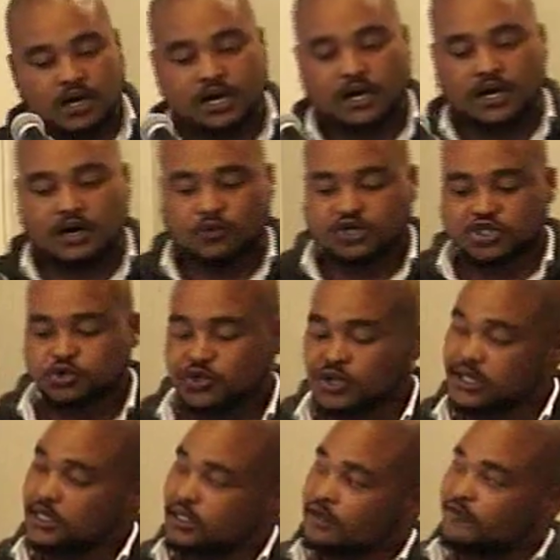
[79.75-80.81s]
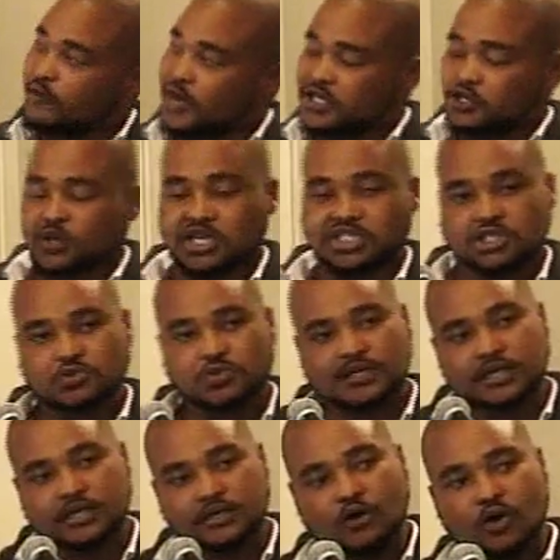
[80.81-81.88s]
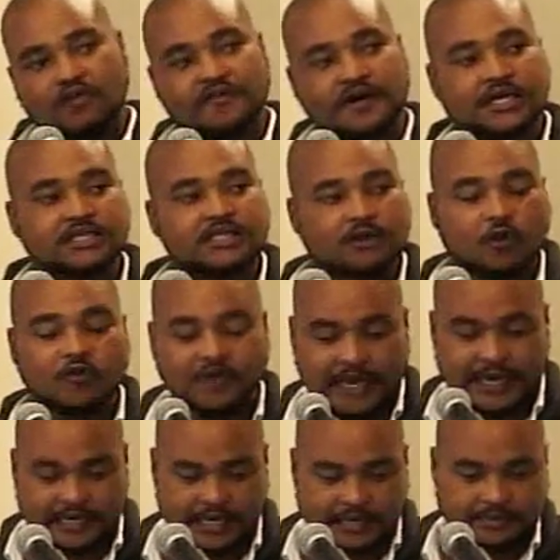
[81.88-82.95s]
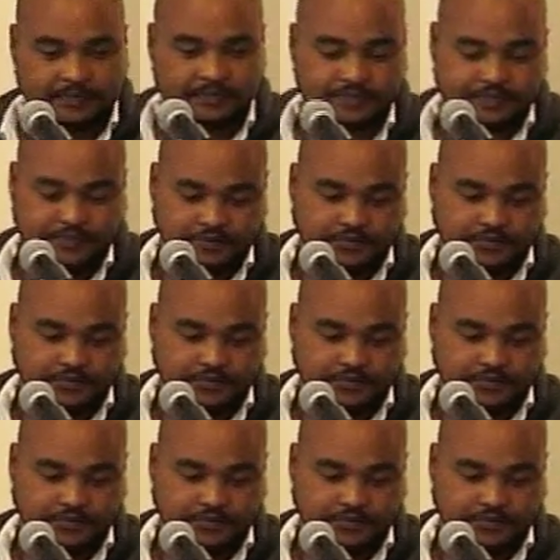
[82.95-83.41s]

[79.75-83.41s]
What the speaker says: for education we offer it over a year.